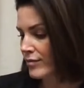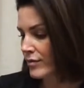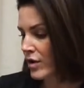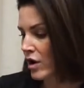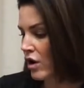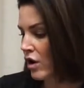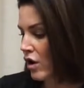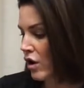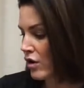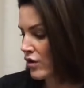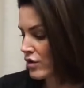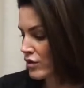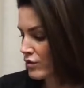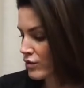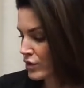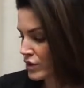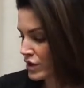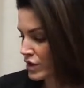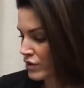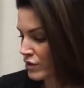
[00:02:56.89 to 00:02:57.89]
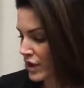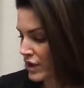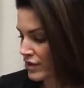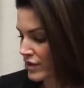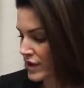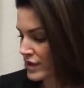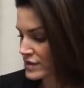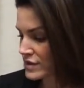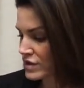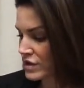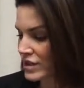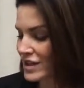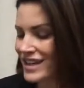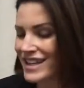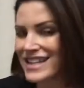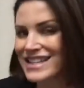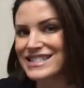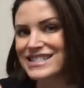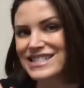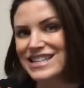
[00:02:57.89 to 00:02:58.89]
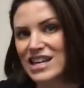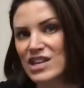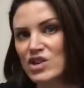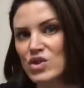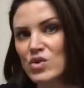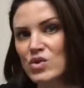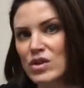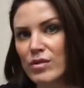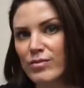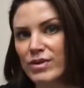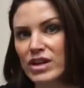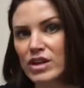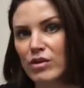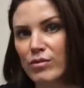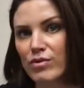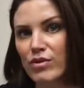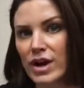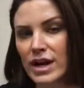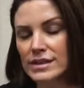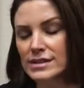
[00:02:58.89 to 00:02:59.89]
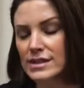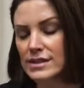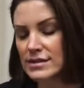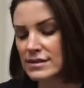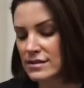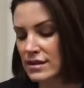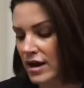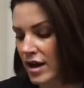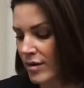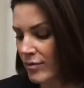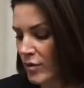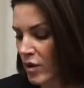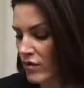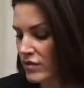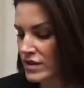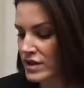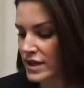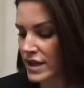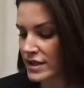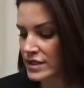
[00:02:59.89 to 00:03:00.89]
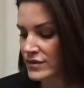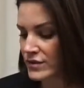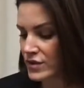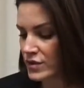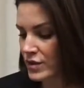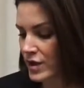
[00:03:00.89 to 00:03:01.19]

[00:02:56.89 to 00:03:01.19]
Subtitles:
all the really great things that are going to continue the peel process over the next few